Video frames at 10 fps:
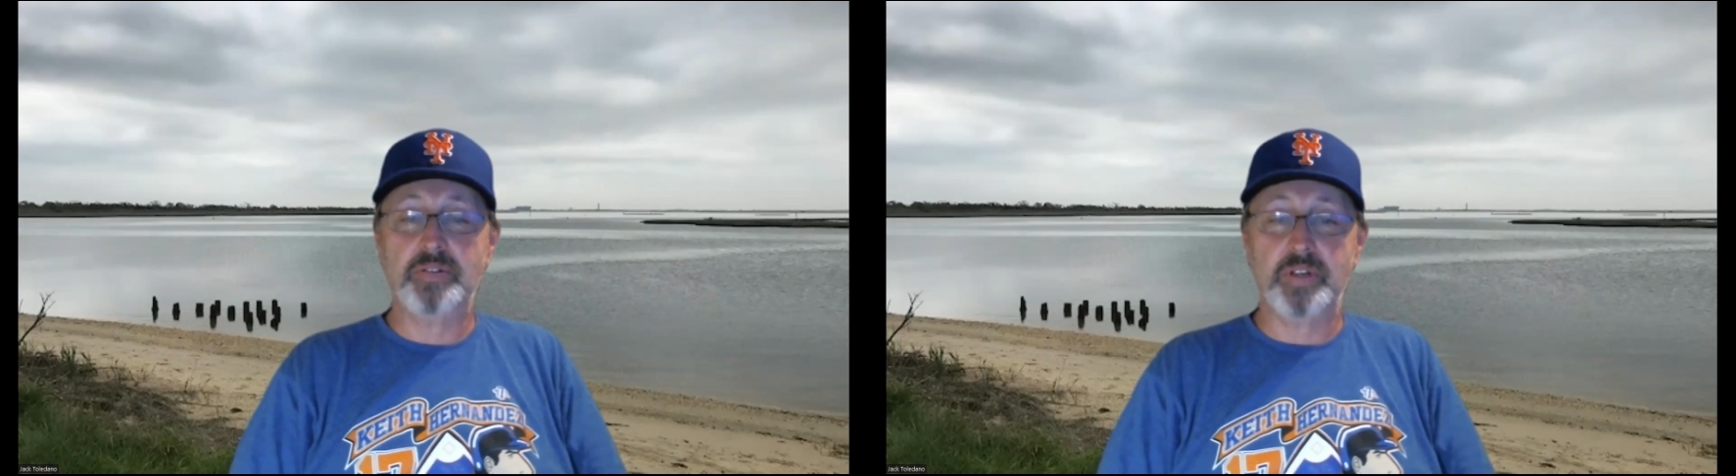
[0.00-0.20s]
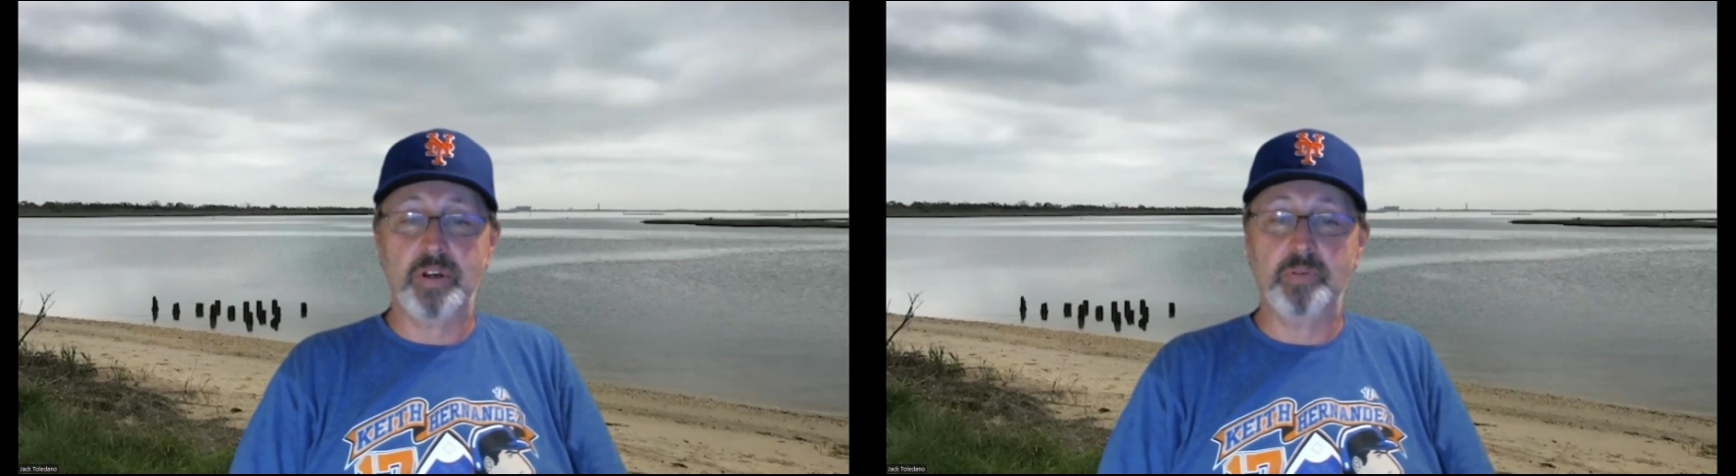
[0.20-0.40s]

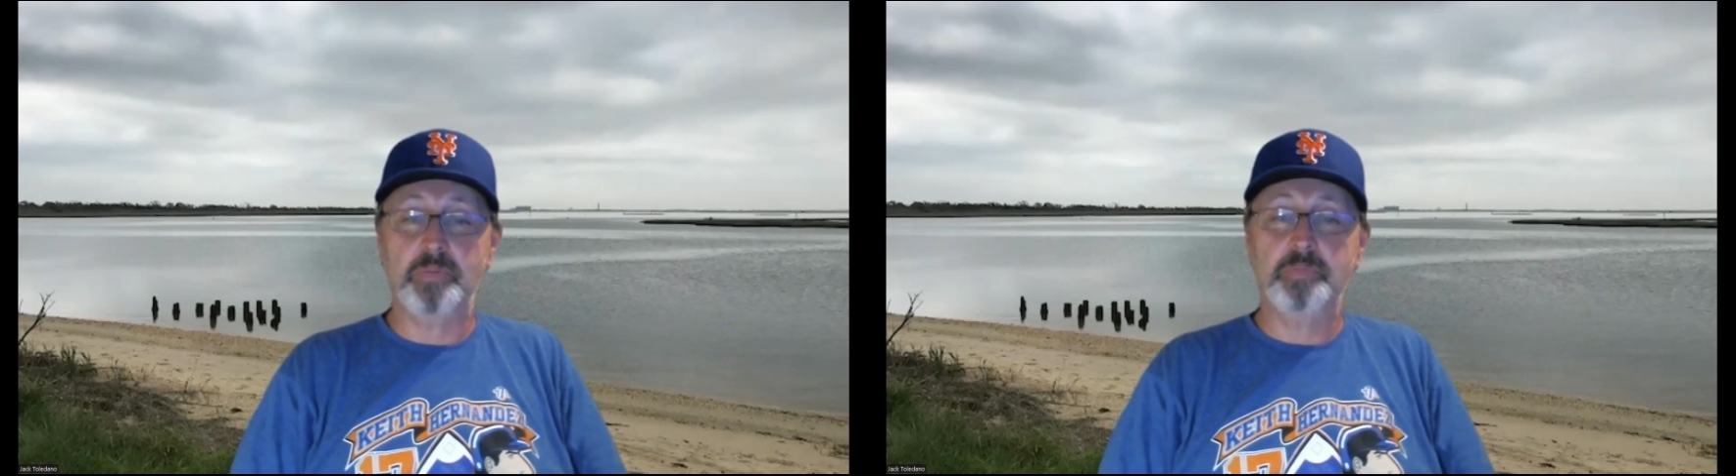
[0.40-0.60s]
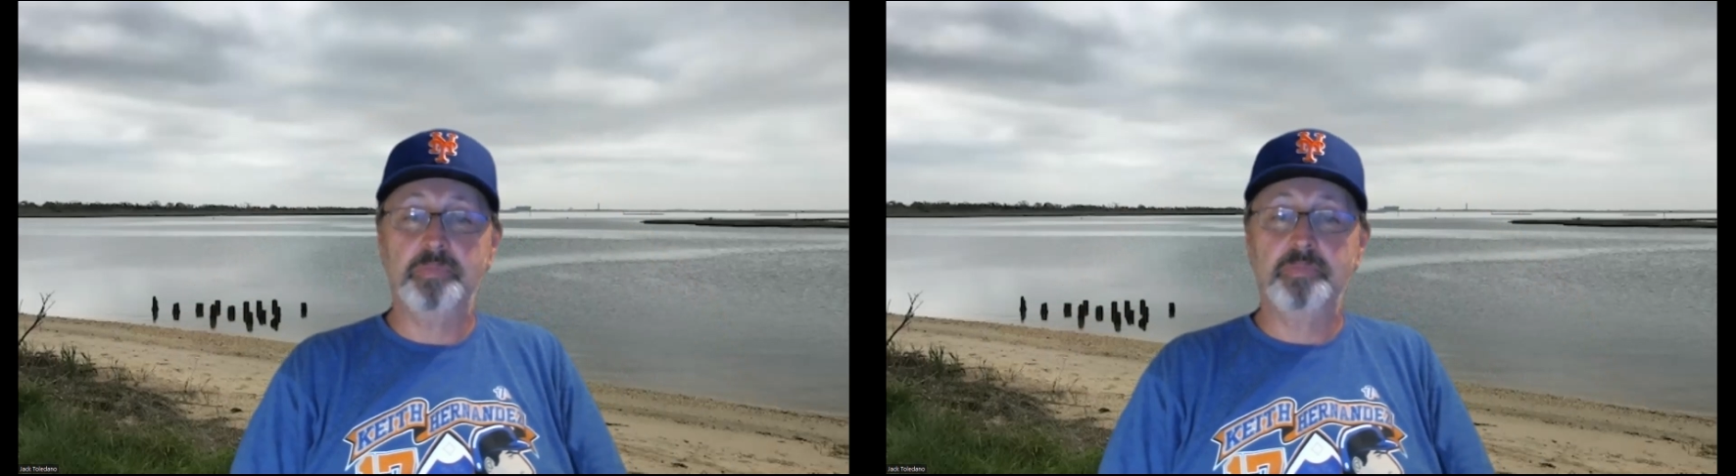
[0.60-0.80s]

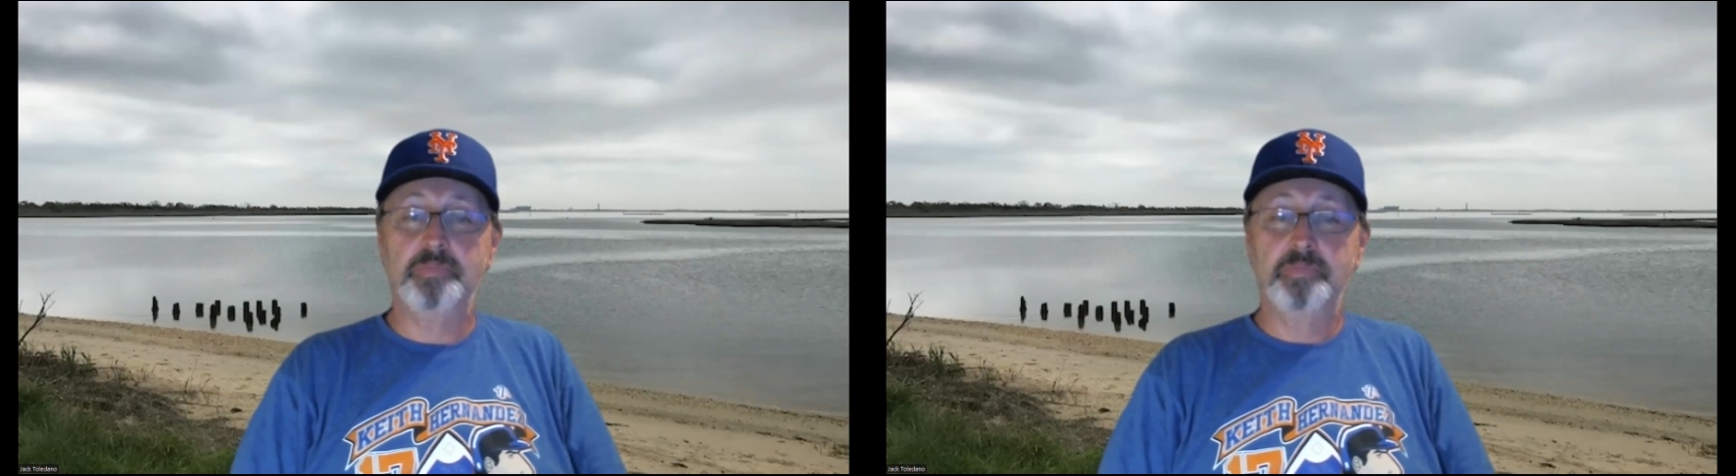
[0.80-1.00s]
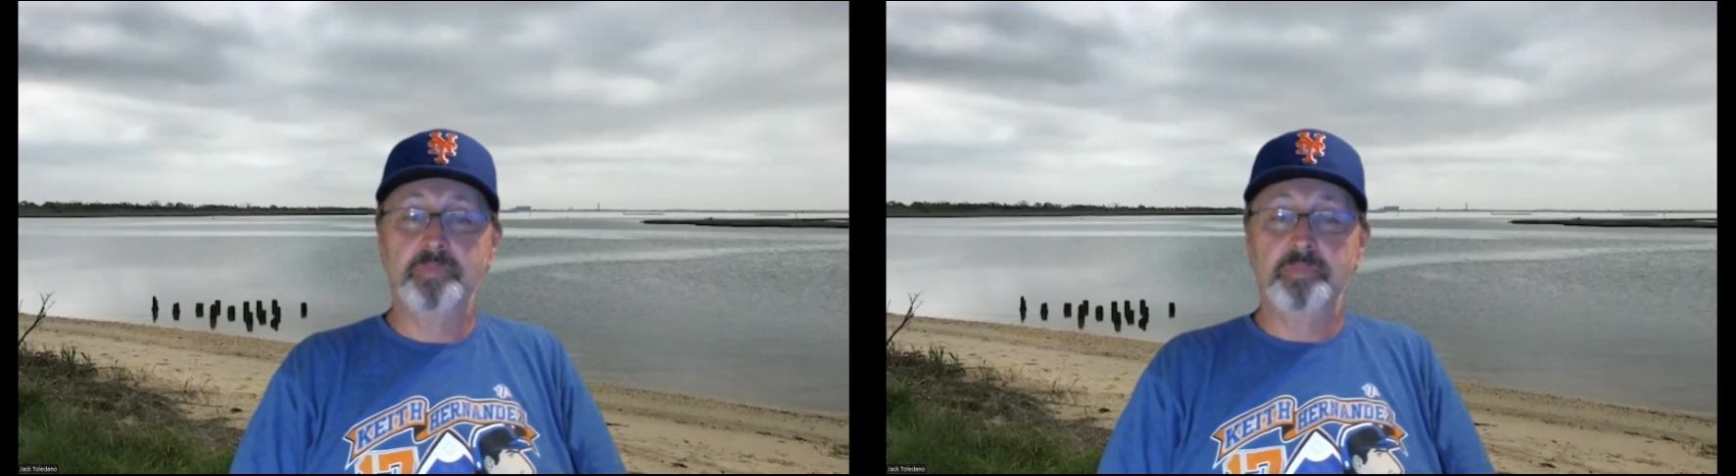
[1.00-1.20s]
So
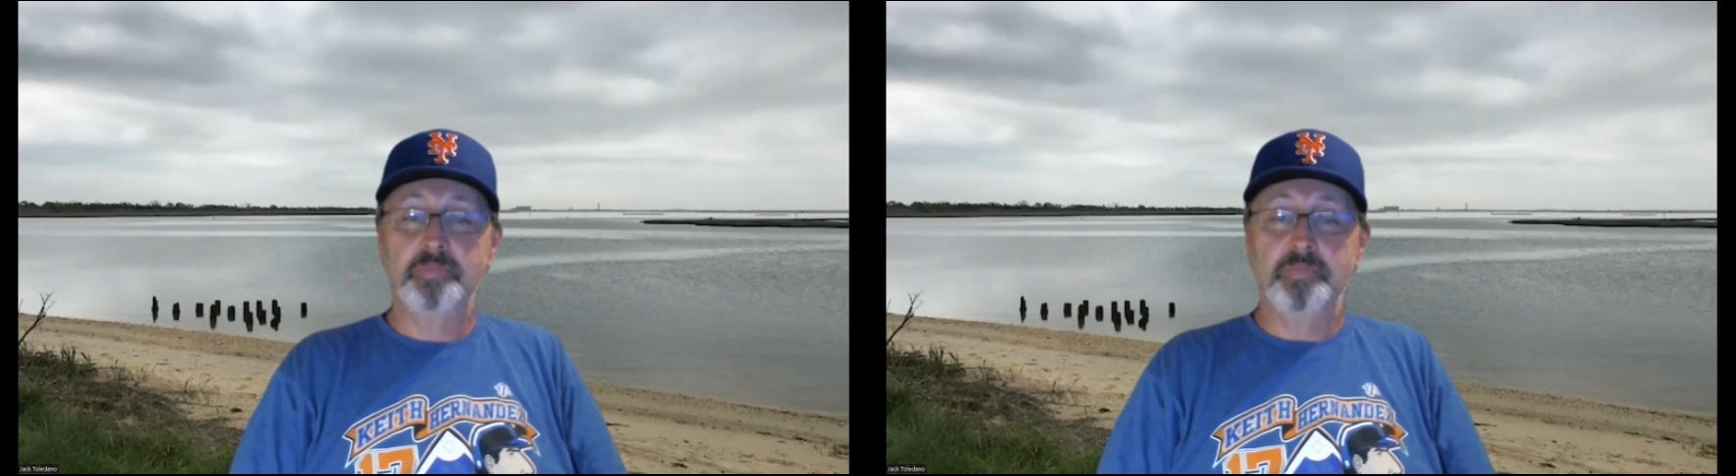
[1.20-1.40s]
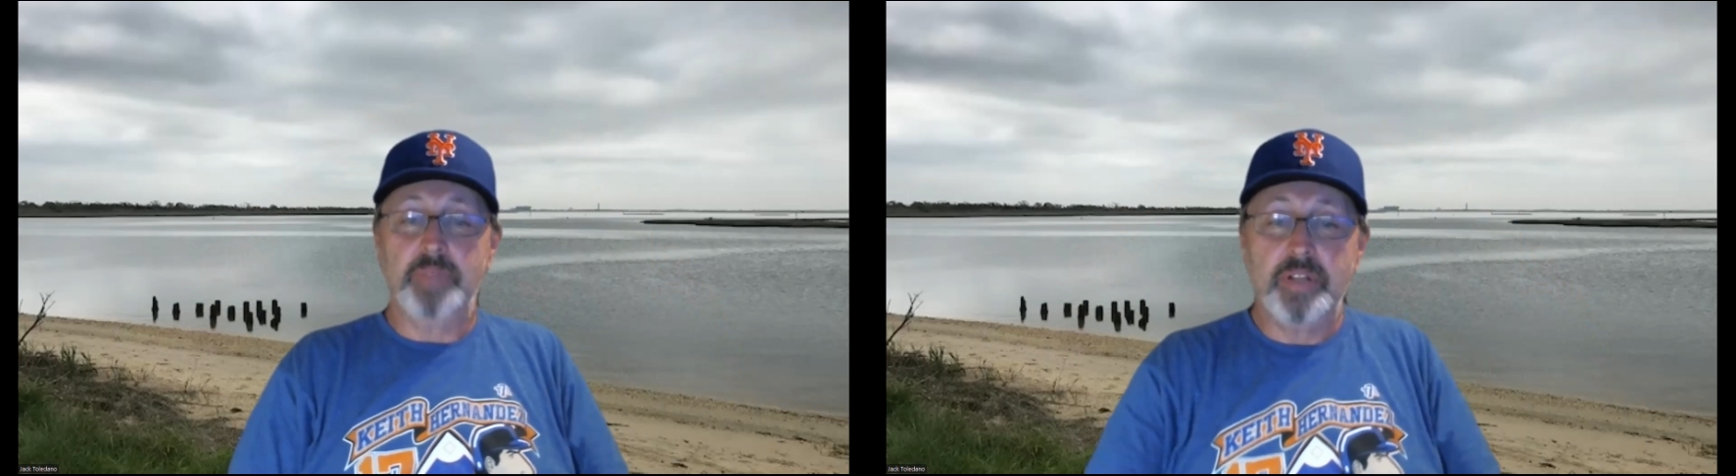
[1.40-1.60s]

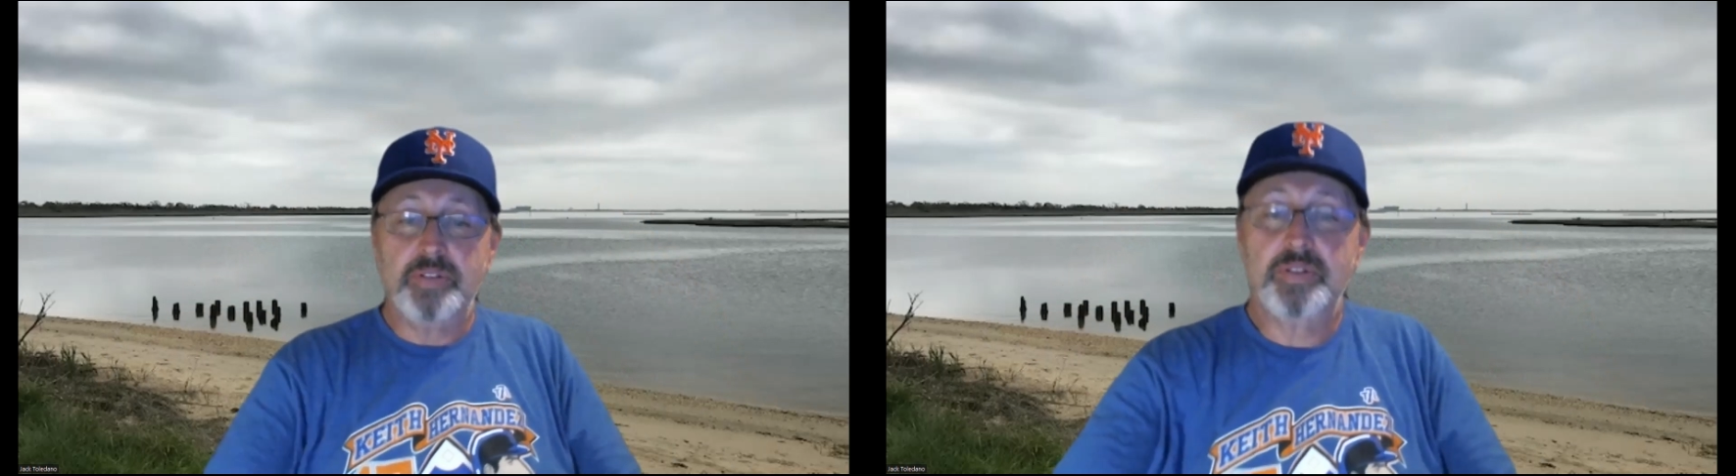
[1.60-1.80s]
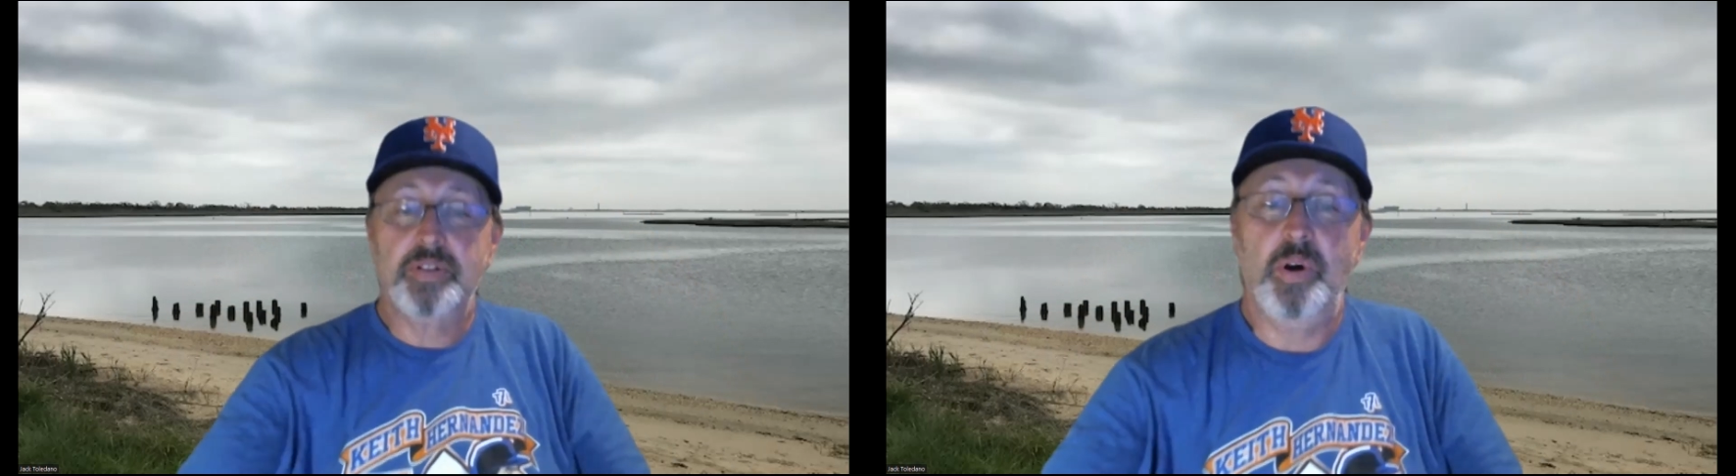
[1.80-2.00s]
let's